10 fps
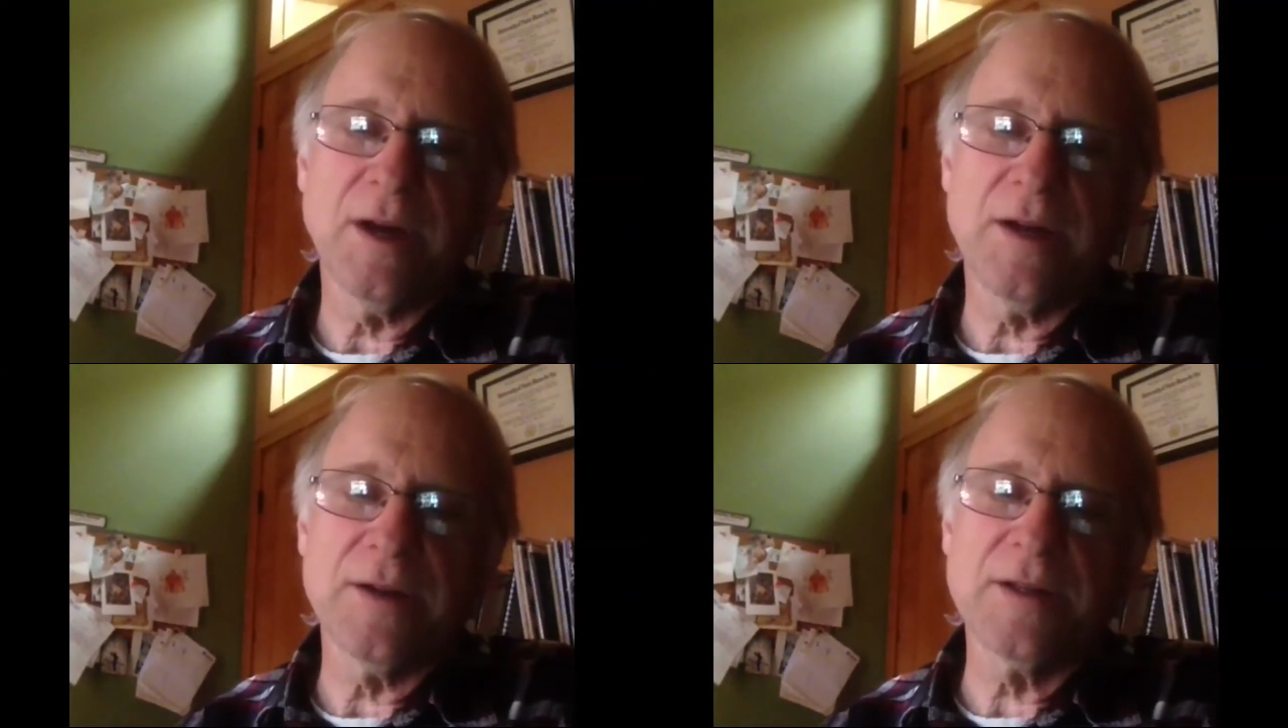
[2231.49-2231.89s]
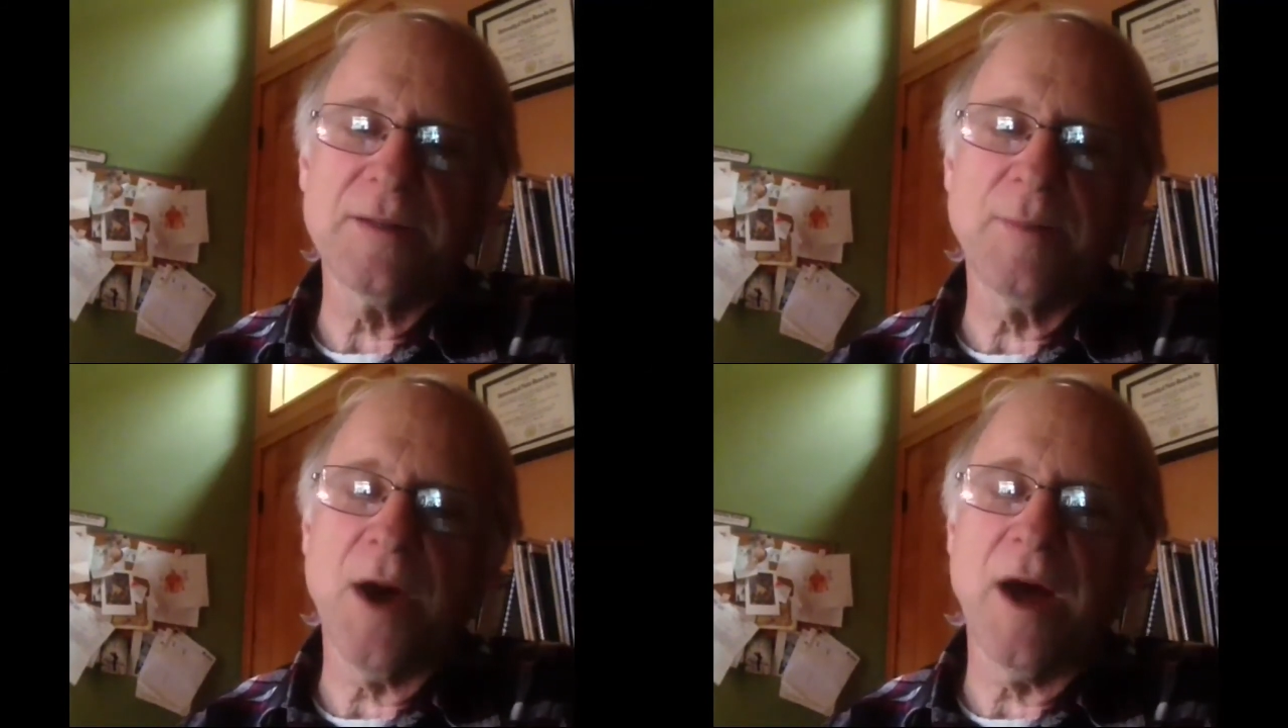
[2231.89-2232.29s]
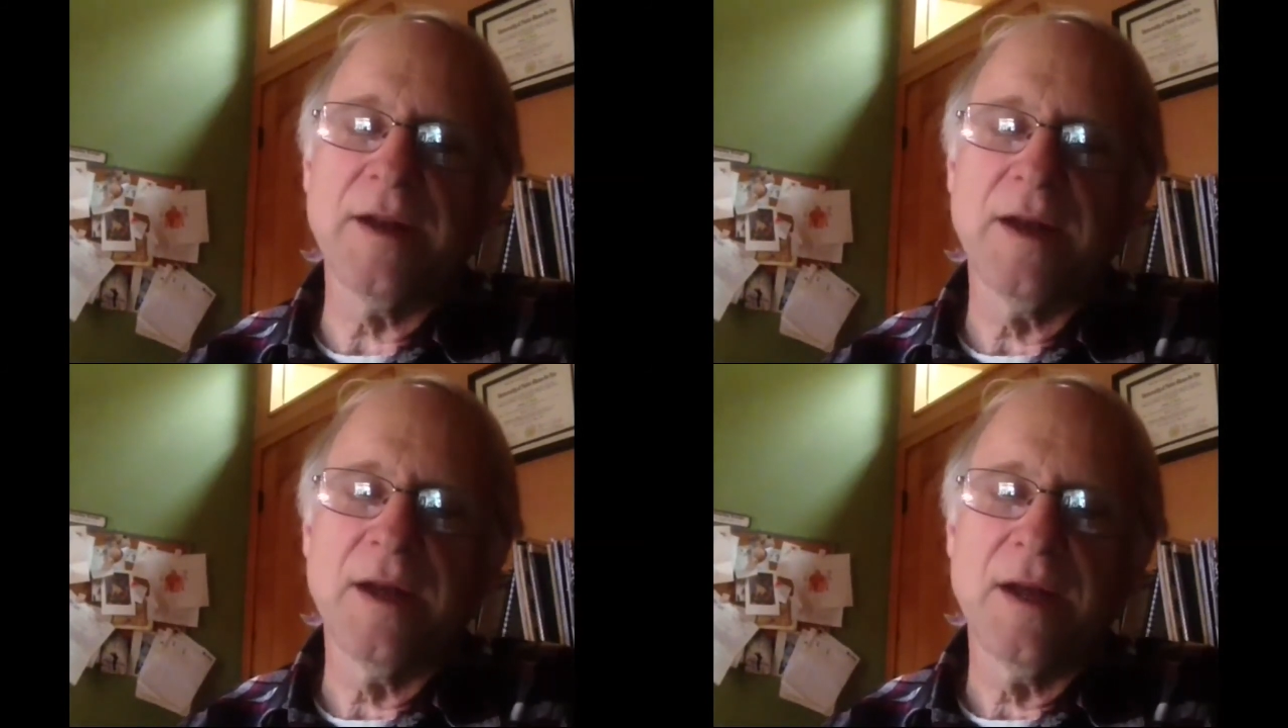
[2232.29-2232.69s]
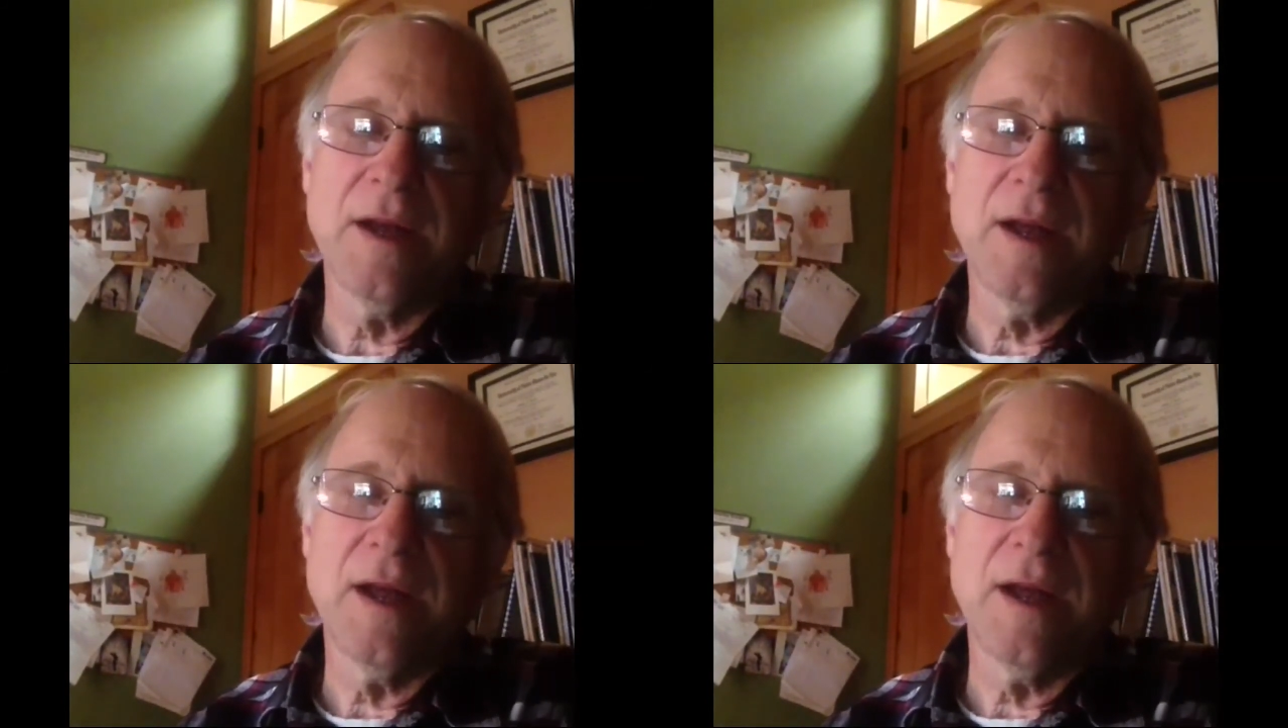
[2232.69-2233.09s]
on the spot.
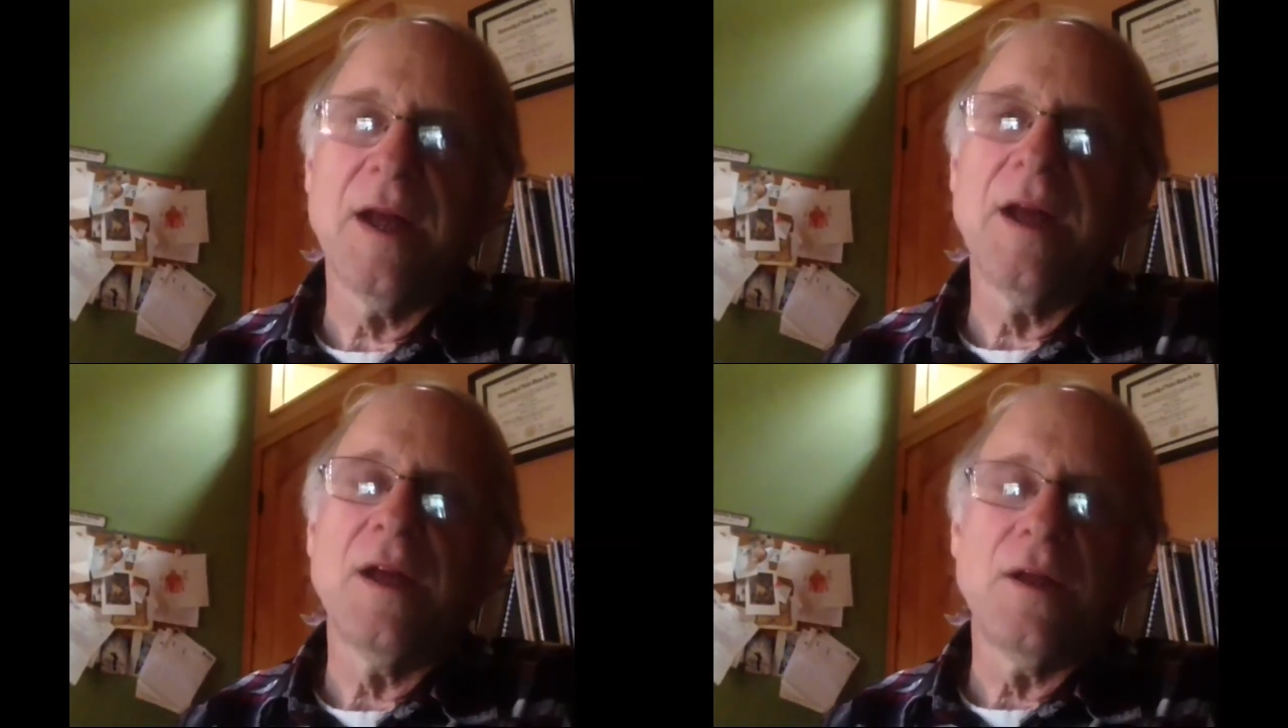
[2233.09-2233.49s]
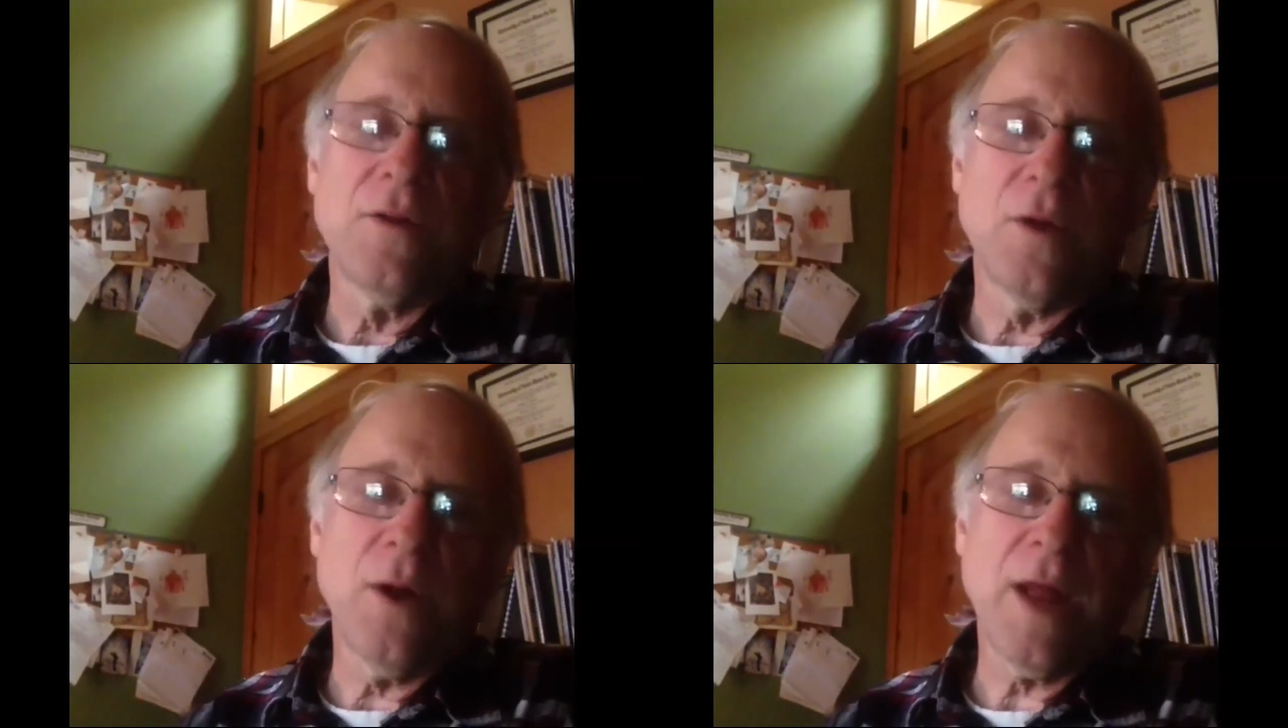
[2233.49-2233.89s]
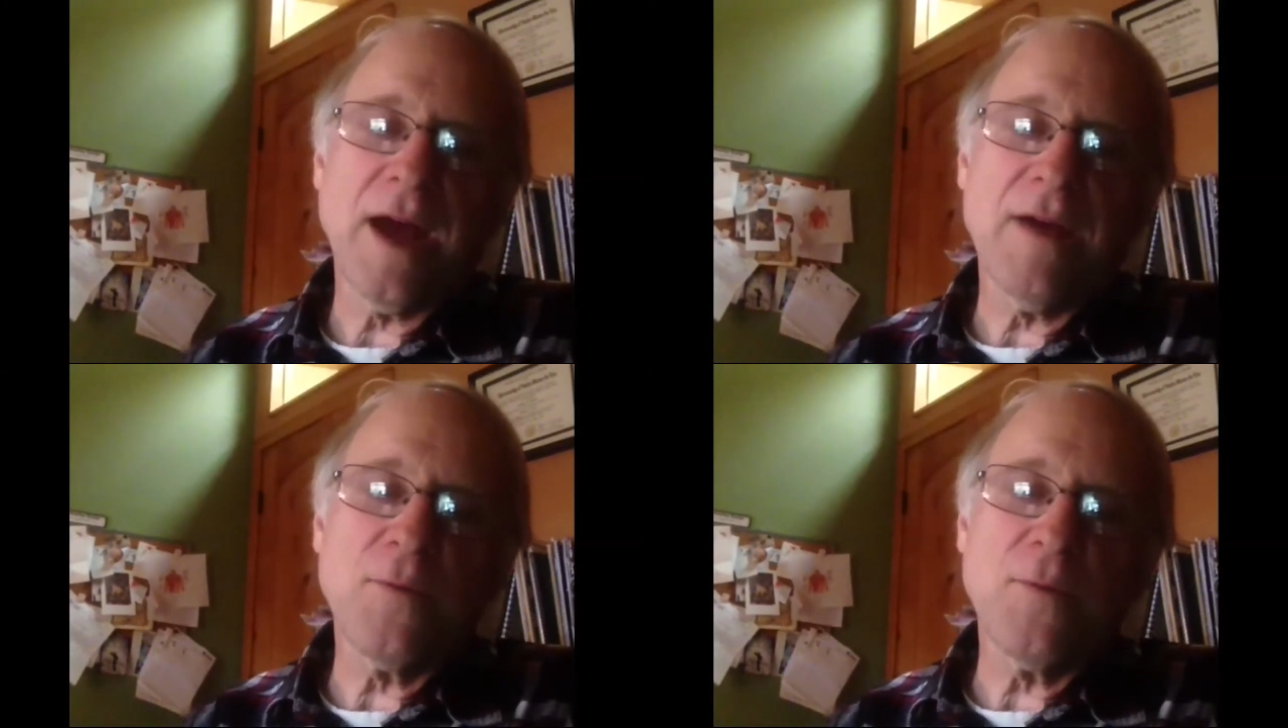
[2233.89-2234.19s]
Don't have